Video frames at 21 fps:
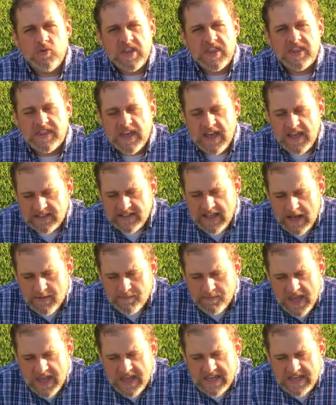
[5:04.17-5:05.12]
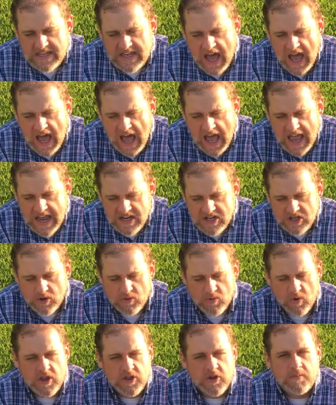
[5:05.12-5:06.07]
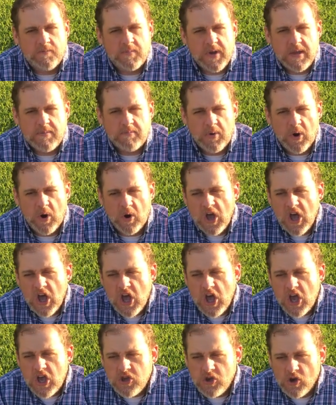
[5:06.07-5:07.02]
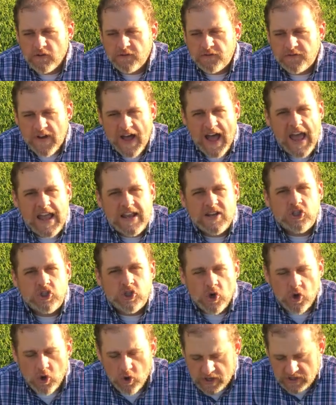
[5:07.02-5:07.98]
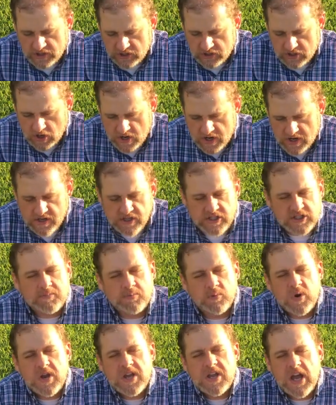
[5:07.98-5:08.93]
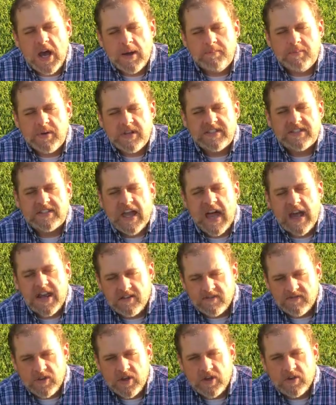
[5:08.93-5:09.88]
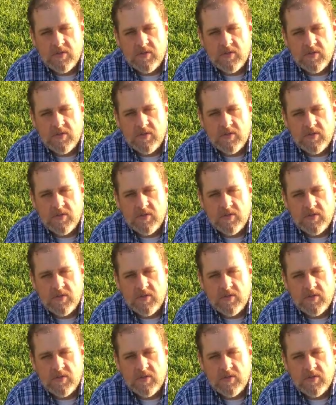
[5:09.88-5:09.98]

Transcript: doing things like being kind to other people, you'll find joy starting to spring up inside of